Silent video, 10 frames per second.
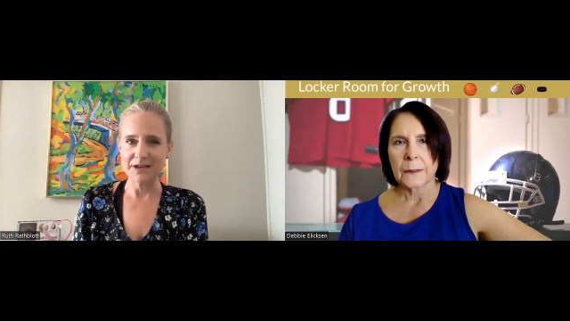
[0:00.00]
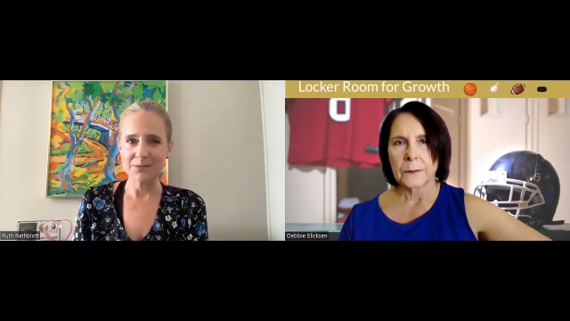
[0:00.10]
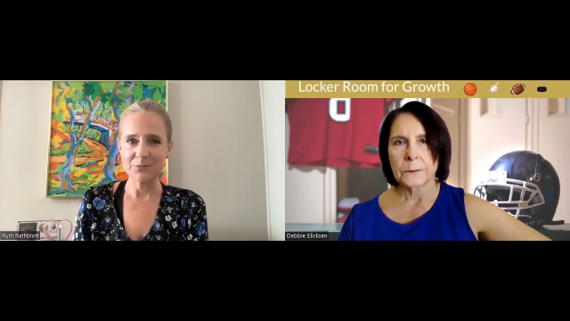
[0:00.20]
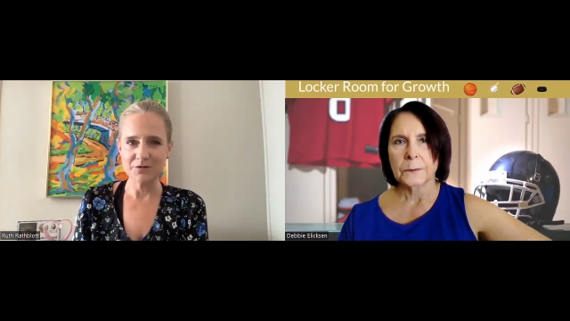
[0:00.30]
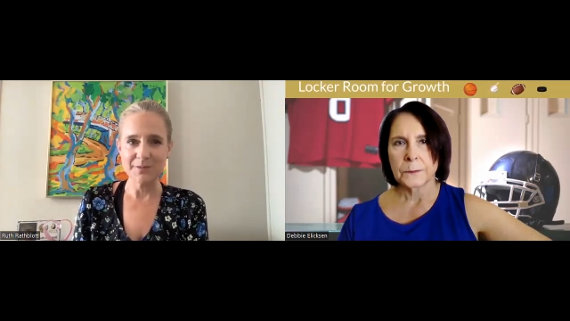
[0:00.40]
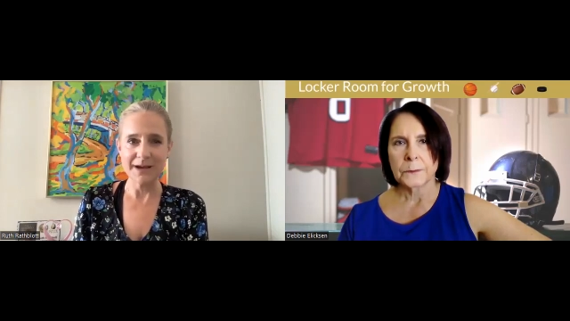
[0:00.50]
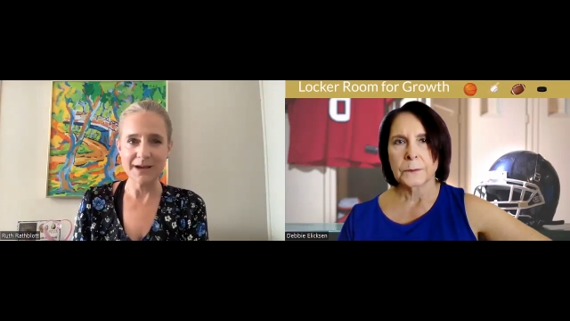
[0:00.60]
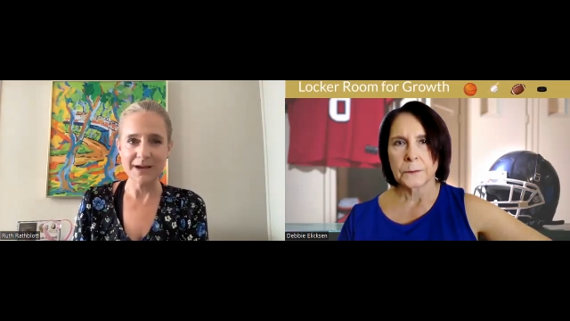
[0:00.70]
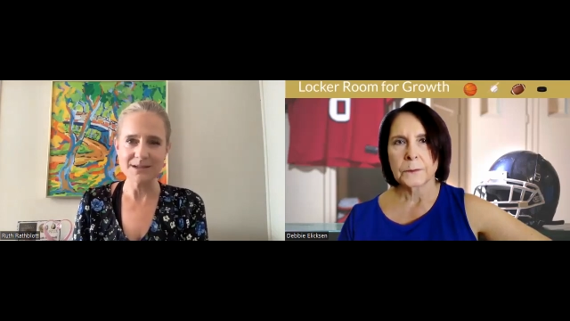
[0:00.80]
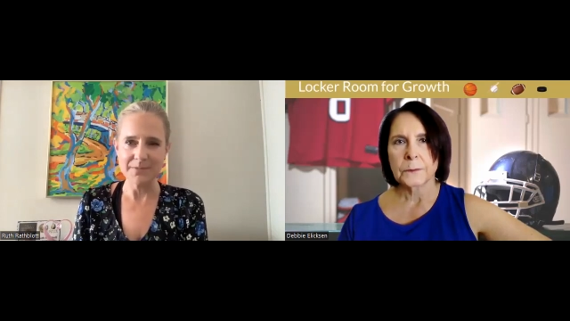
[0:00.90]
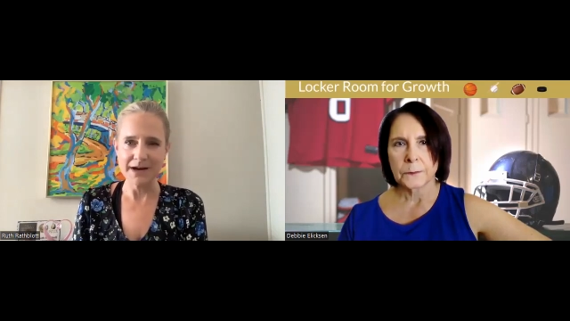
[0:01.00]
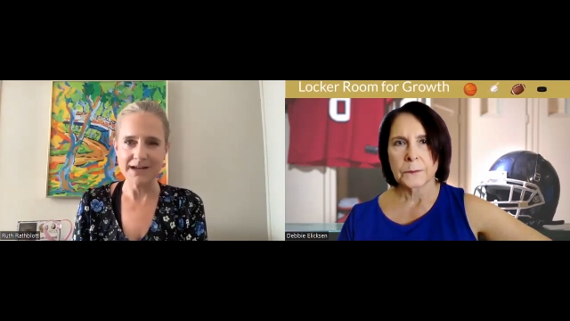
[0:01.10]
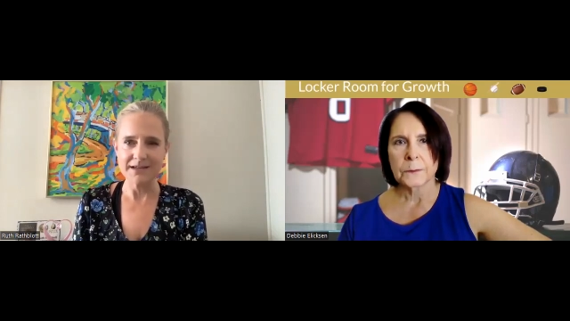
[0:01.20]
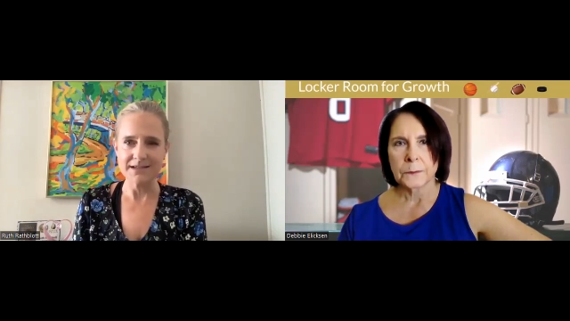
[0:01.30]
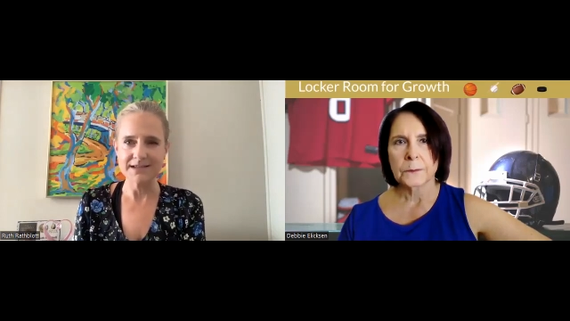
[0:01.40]
Speaker 1: we can move past the
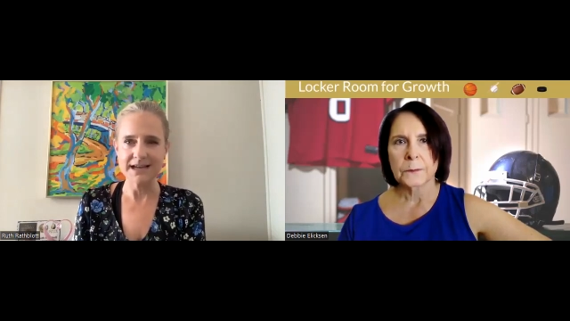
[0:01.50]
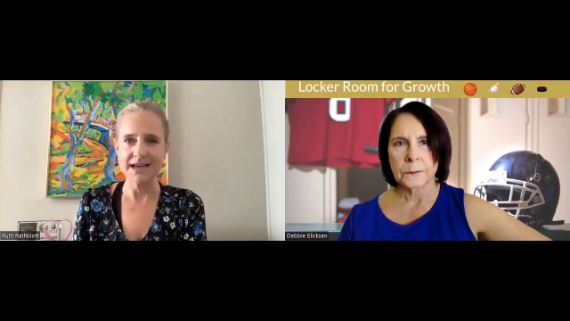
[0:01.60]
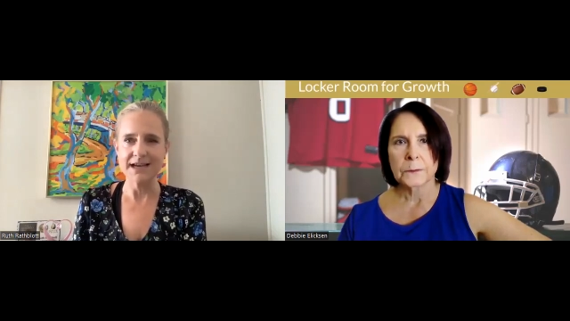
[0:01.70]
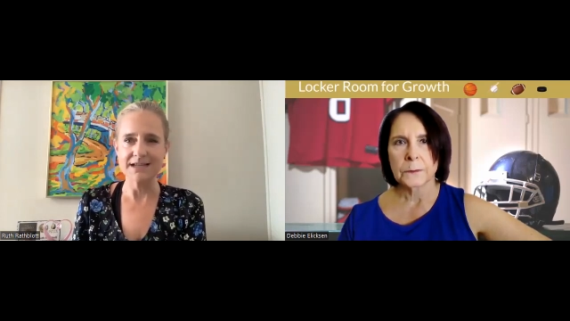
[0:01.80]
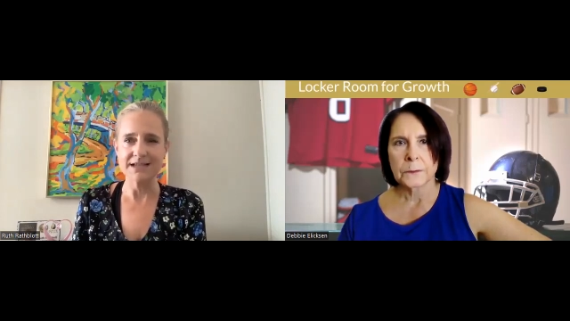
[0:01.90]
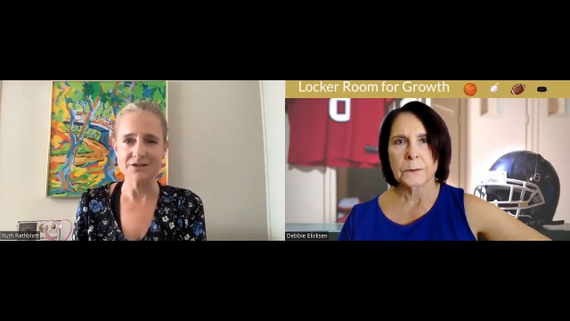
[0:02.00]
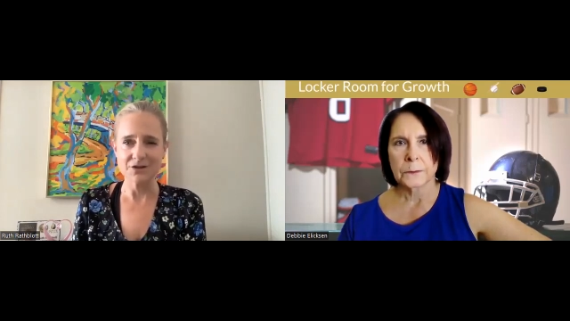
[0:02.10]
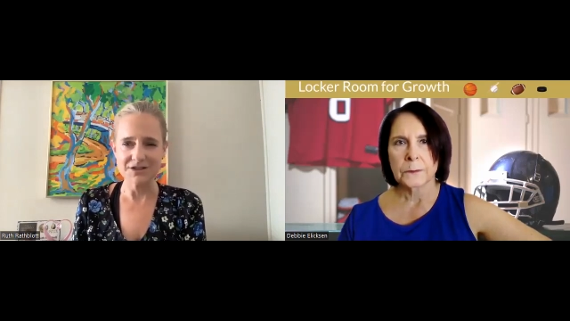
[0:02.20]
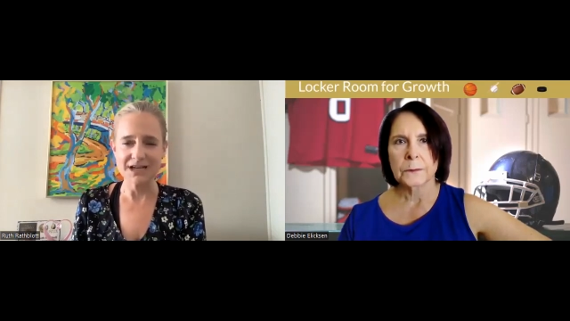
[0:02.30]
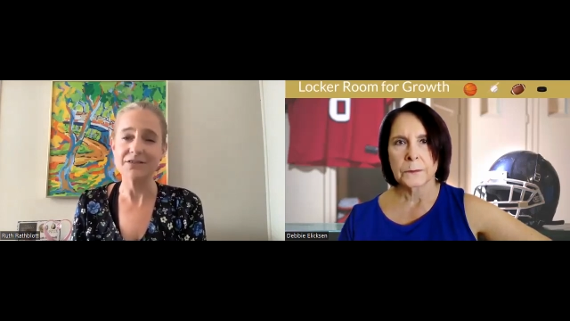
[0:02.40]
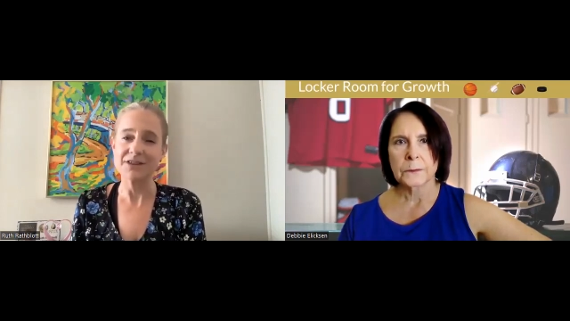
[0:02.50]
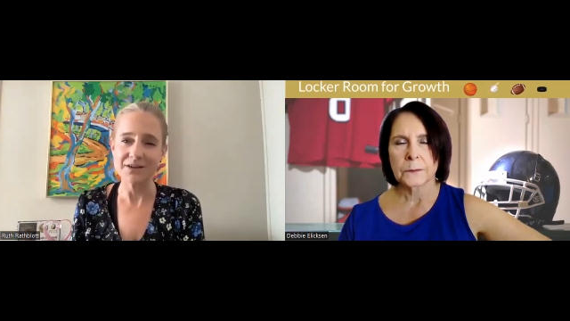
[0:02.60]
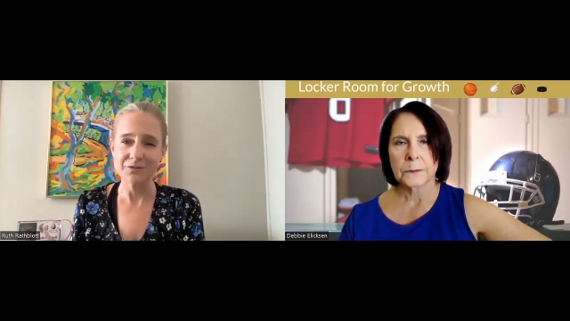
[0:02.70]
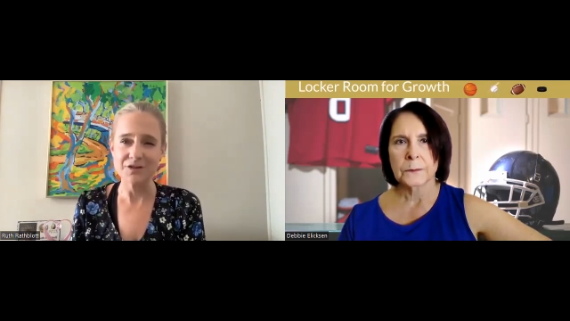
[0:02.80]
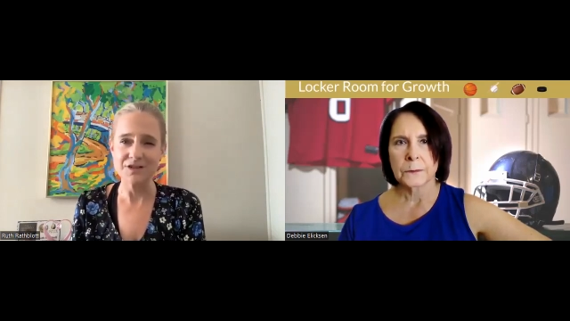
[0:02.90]
bias and start to have
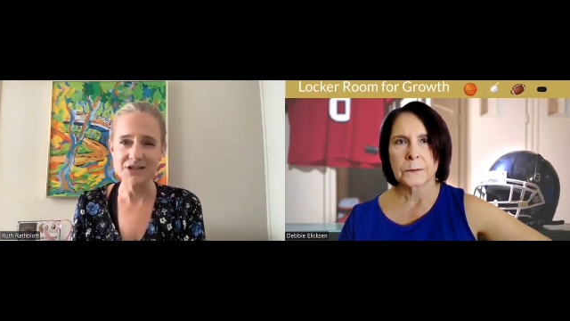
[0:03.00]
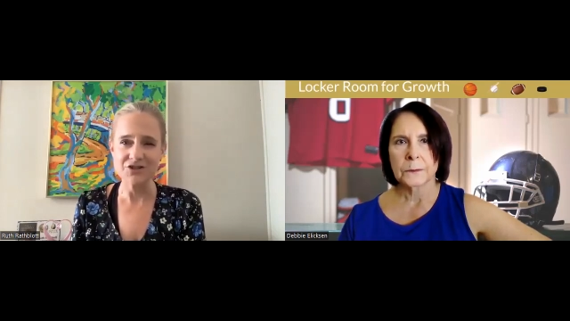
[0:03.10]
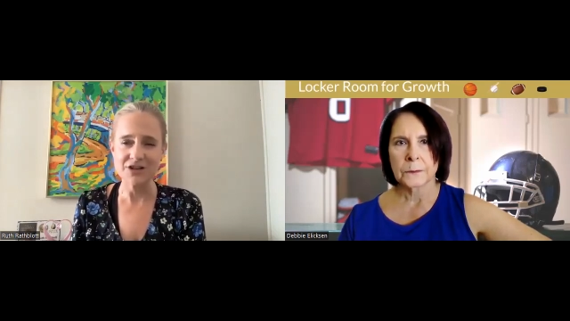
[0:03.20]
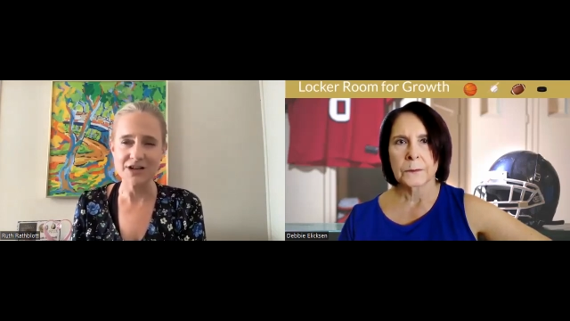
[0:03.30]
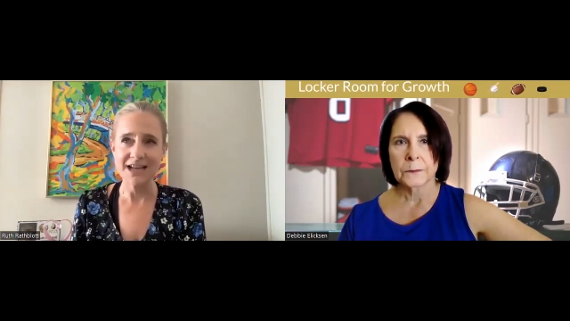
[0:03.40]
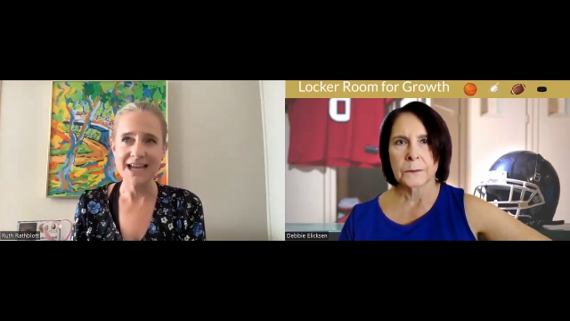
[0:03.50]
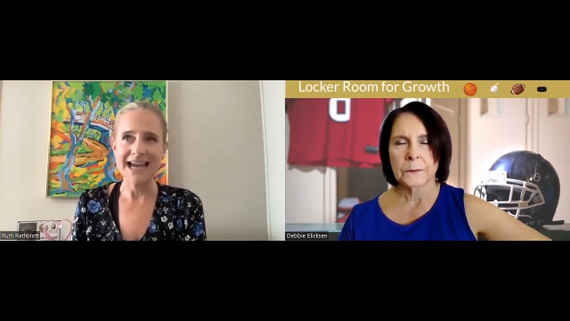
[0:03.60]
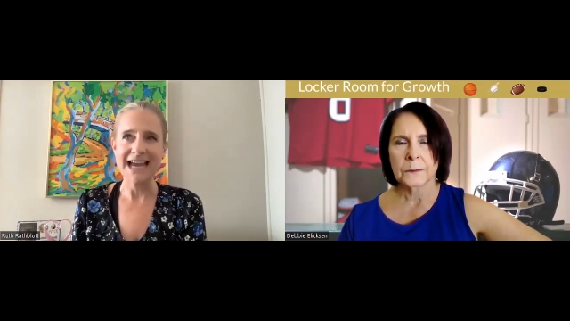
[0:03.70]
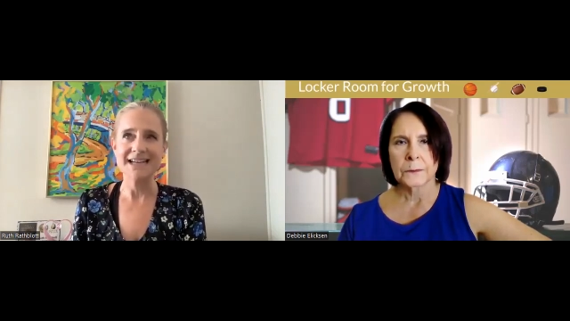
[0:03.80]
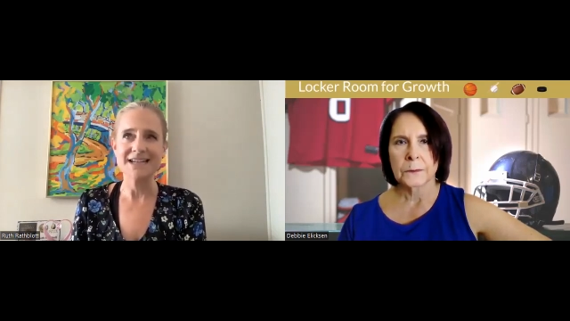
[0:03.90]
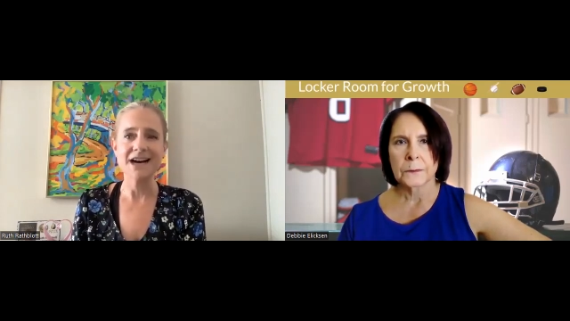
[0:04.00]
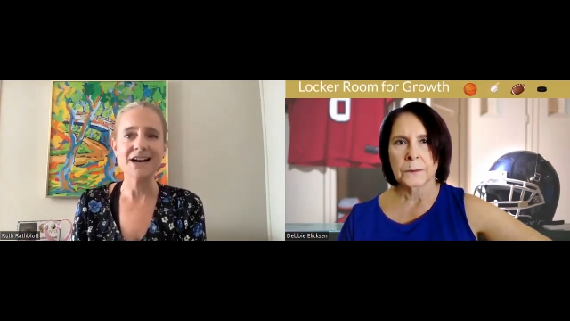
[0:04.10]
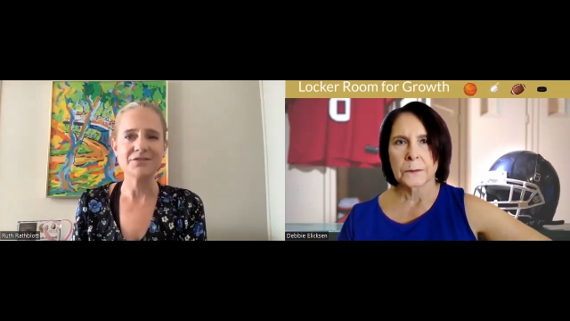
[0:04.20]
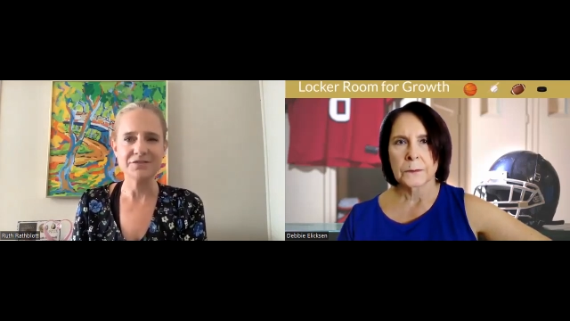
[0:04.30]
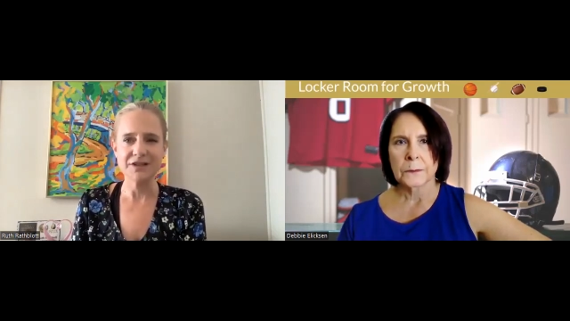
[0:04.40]
conversation and
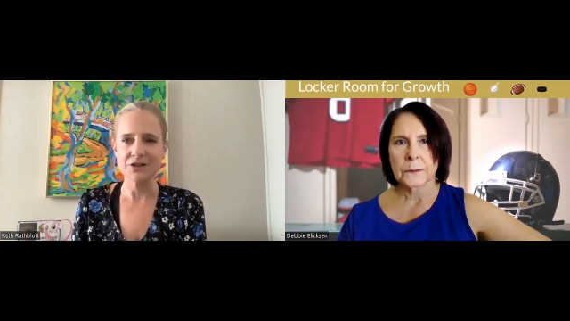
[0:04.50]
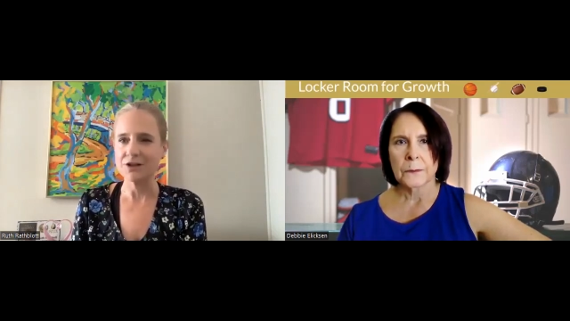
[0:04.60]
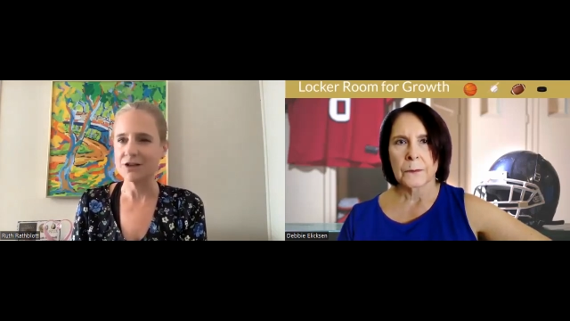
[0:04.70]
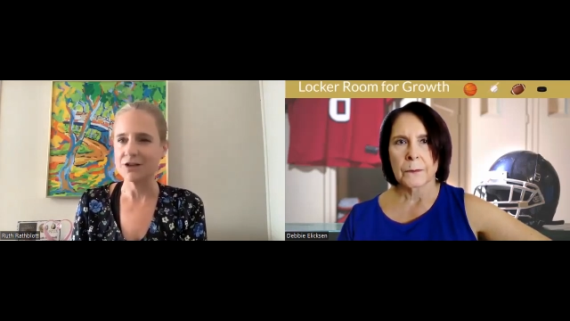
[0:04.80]
not fear